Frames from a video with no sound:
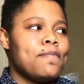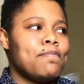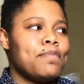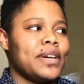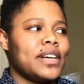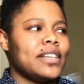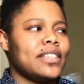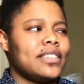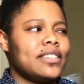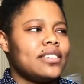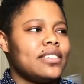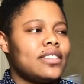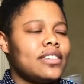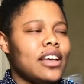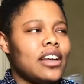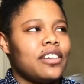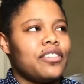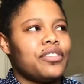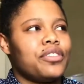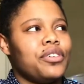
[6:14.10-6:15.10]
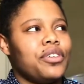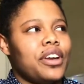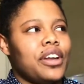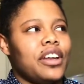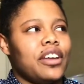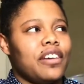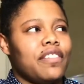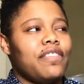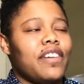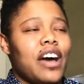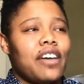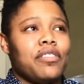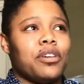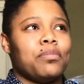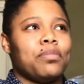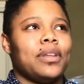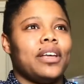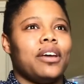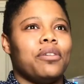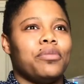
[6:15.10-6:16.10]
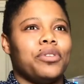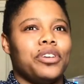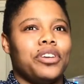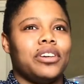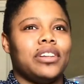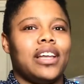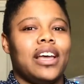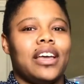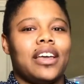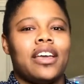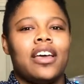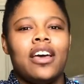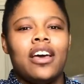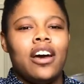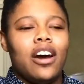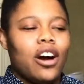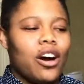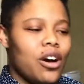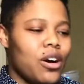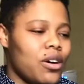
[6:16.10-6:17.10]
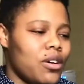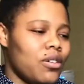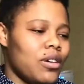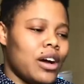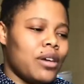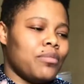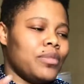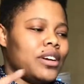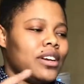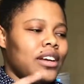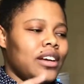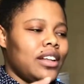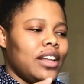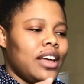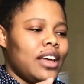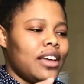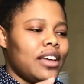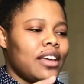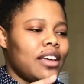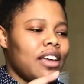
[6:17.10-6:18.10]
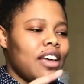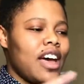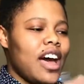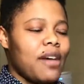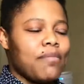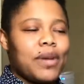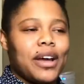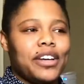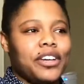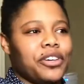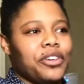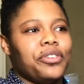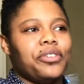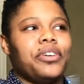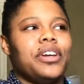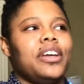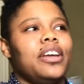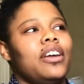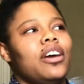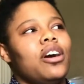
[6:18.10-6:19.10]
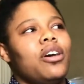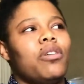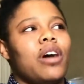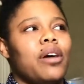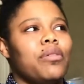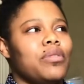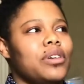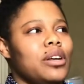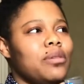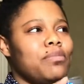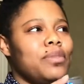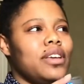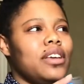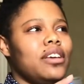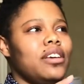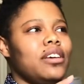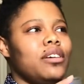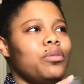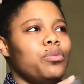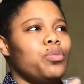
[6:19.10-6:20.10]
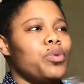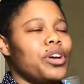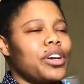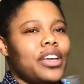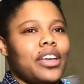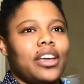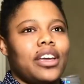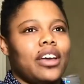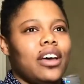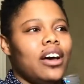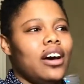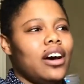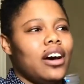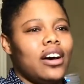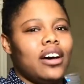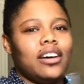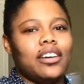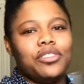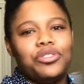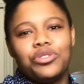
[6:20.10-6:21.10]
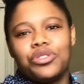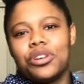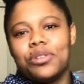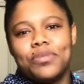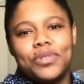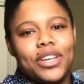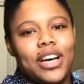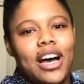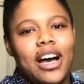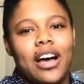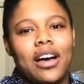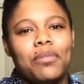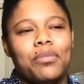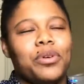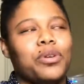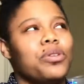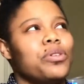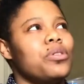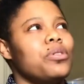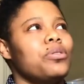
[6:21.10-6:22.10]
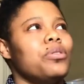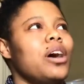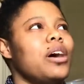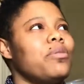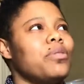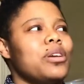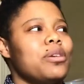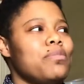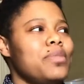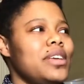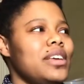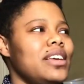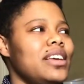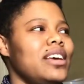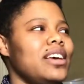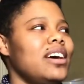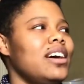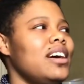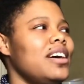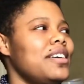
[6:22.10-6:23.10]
but instead of creating a 5-year plan where you're like, oh, I want to like have my degree, oh, I want to be working a dream job, oh, I want to be